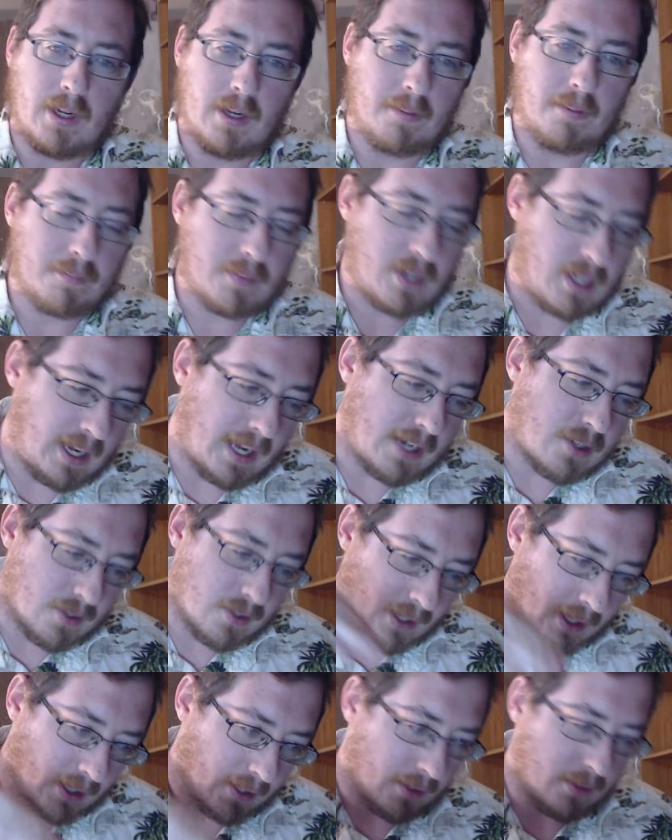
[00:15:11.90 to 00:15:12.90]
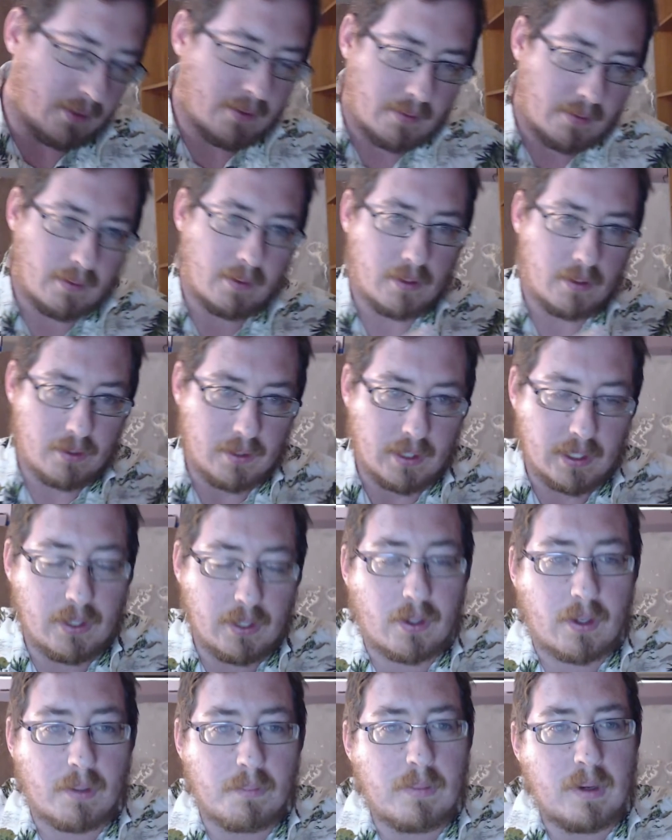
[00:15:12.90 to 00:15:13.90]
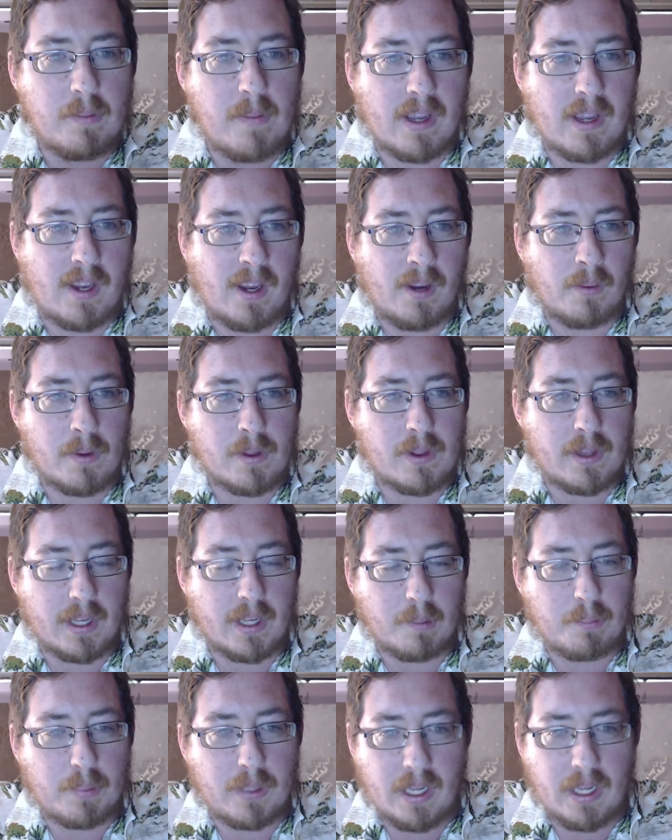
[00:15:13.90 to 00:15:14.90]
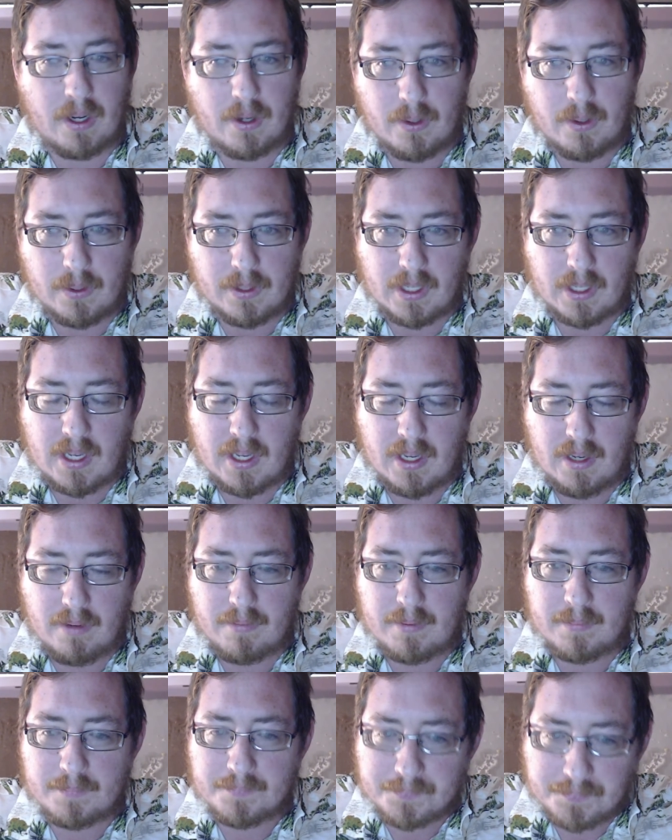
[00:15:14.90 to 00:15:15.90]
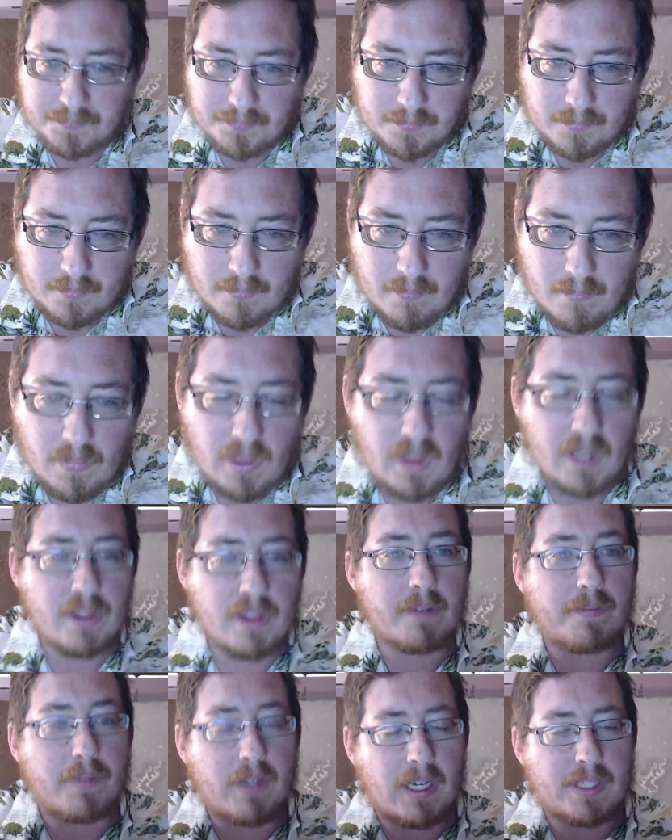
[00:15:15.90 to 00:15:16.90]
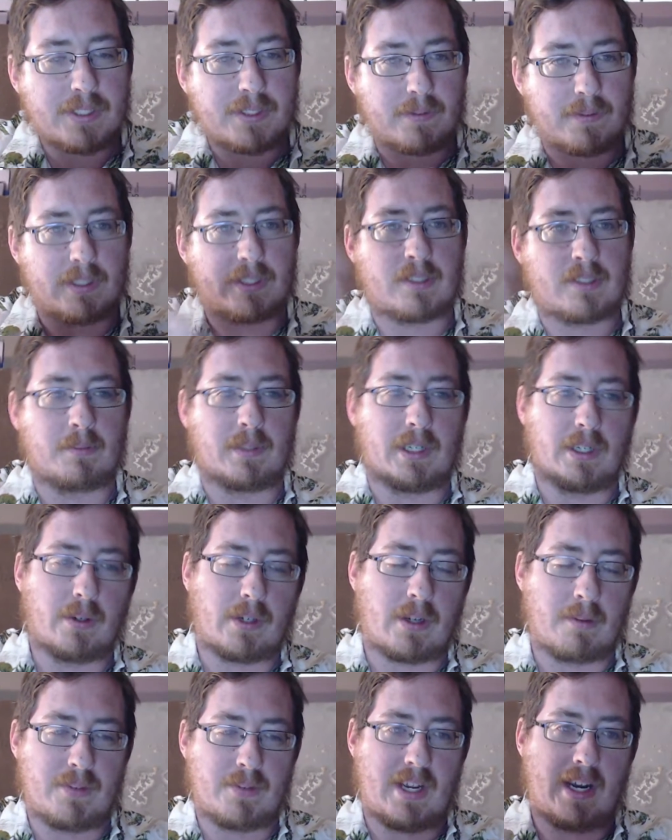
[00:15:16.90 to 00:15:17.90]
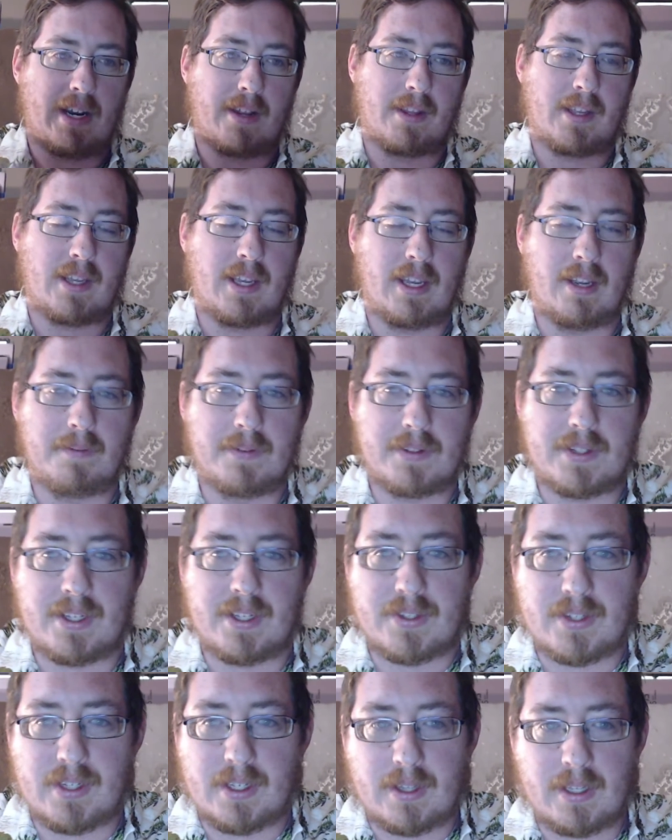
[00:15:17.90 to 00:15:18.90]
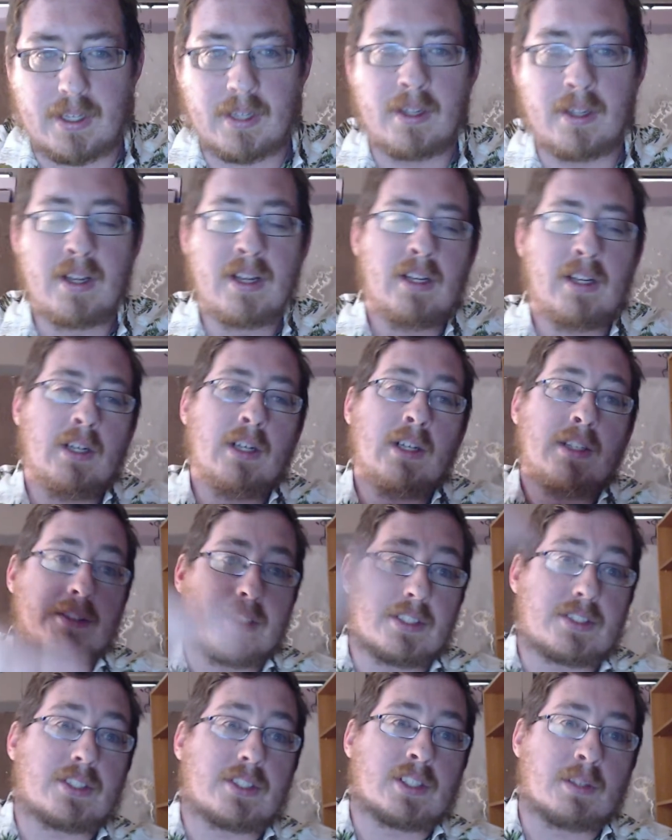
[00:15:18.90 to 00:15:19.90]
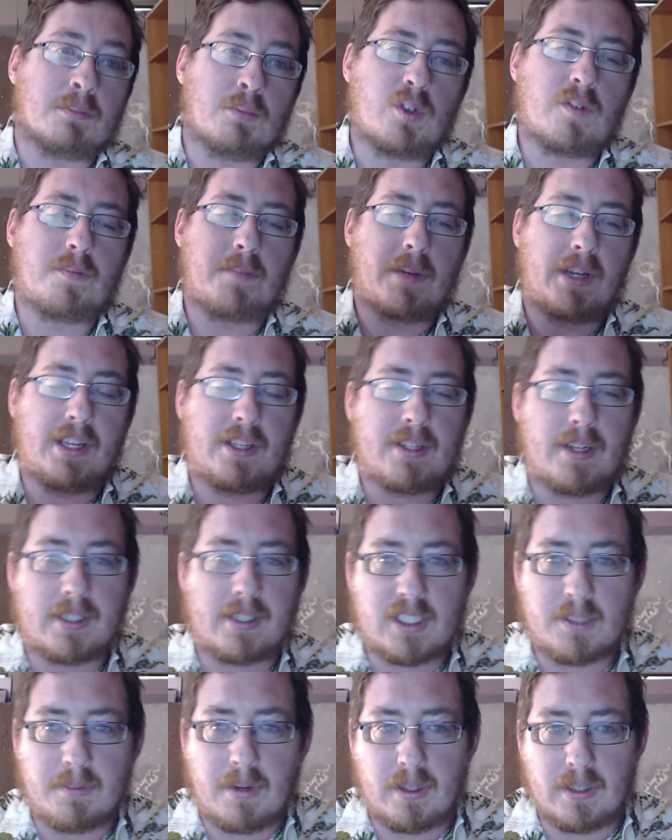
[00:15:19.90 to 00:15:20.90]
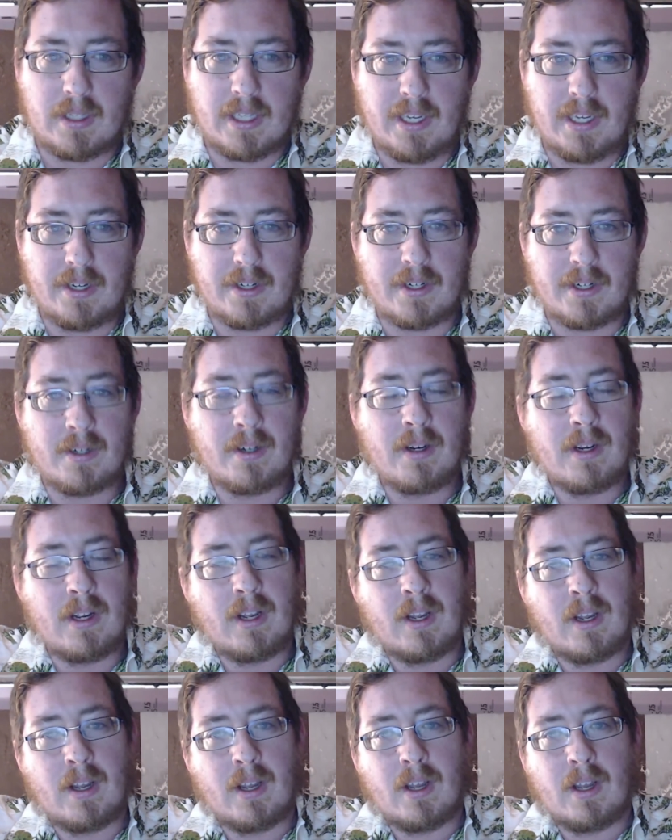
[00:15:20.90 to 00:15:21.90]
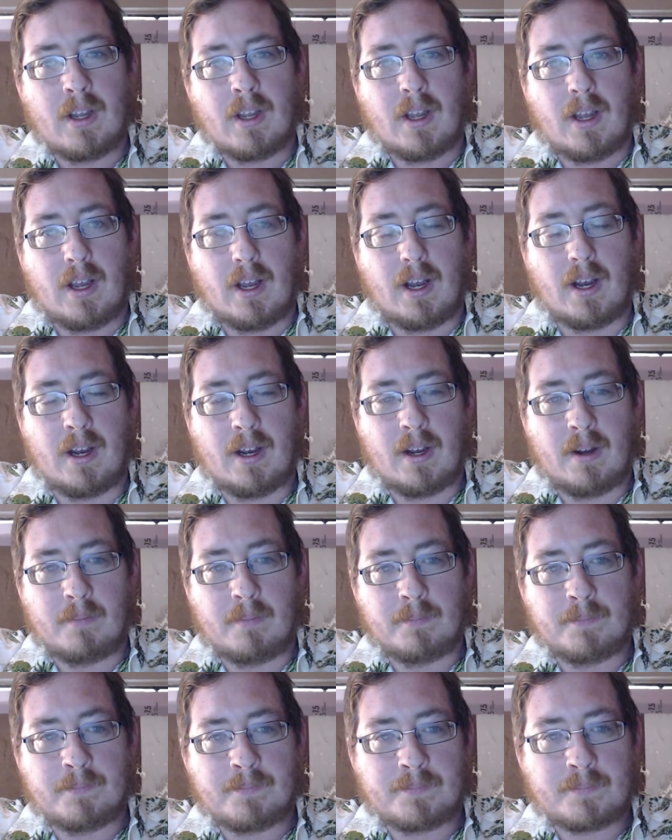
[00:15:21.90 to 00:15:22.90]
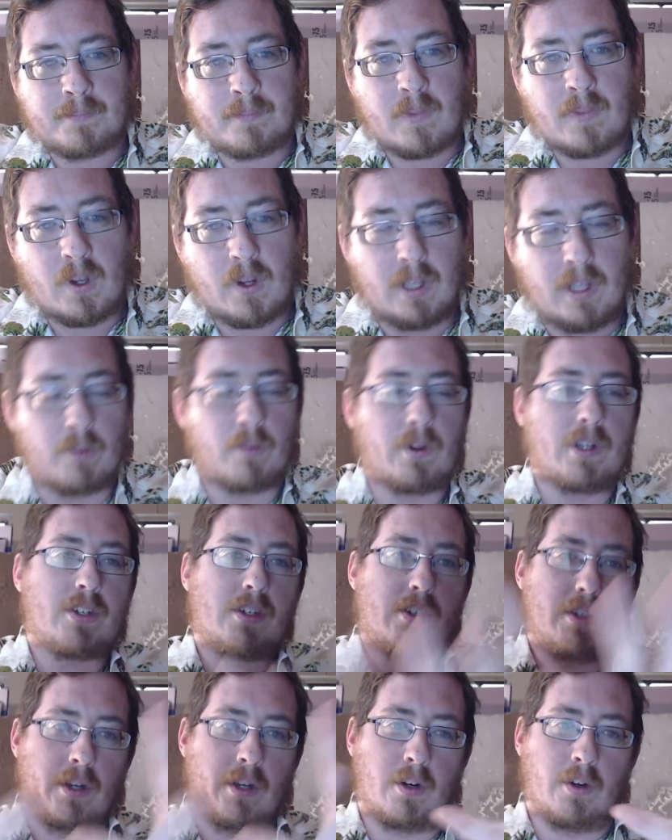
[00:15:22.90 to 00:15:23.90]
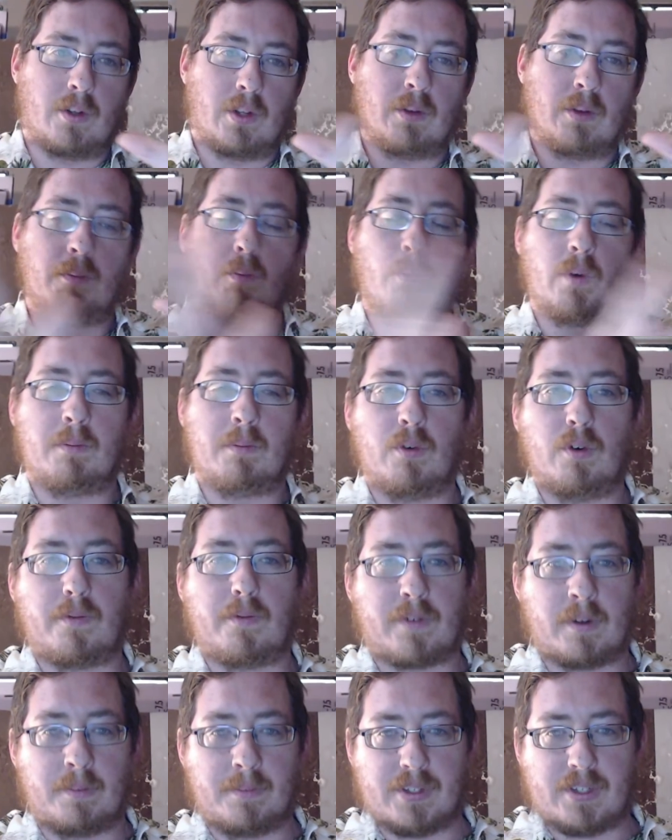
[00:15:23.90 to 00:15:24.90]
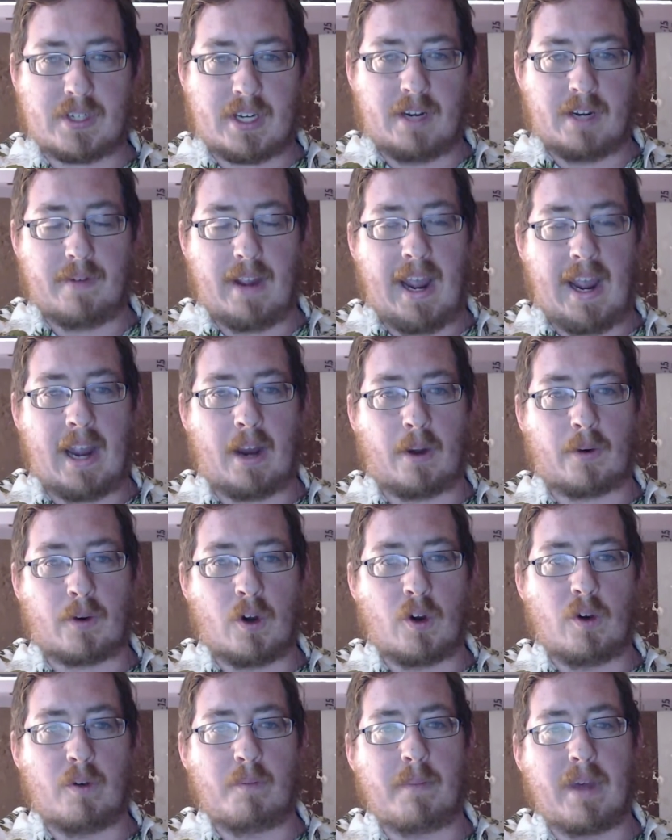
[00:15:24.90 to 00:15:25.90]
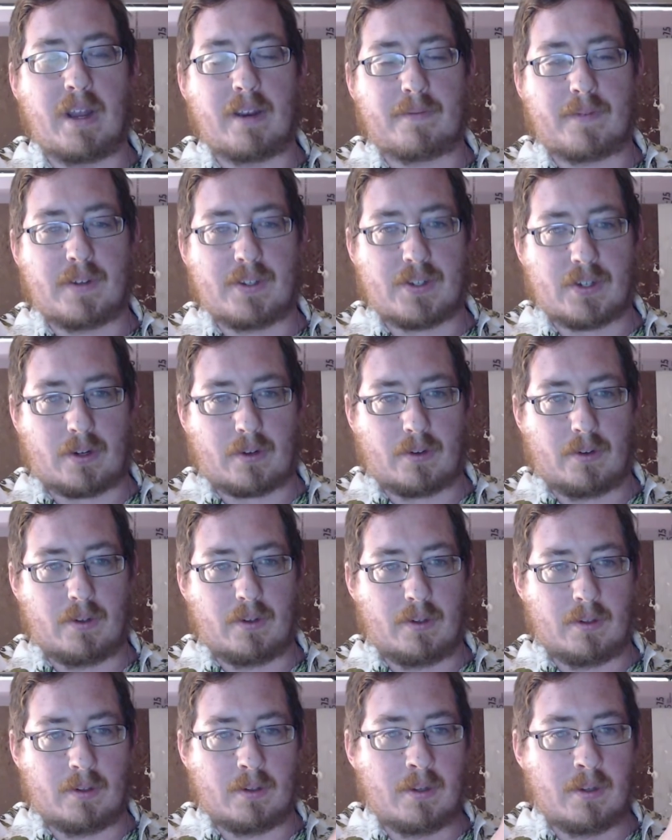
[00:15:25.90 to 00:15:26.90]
connection here that you could be making with like Plato in the cave. The philosopher is somebody who comes out of the cave and things like that. This is a movement he talks about later, in which we moved from this kind of agro-metaphysical